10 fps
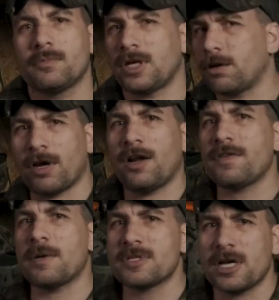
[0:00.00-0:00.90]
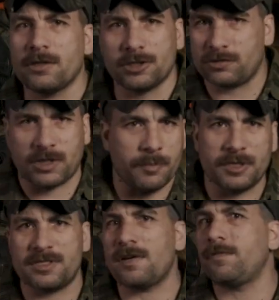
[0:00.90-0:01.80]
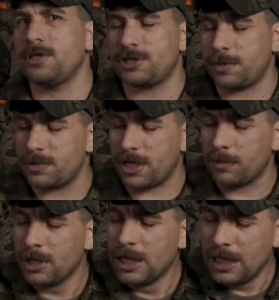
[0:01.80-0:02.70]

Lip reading: Got it right off Amazon. Just type in Teflon shim tape,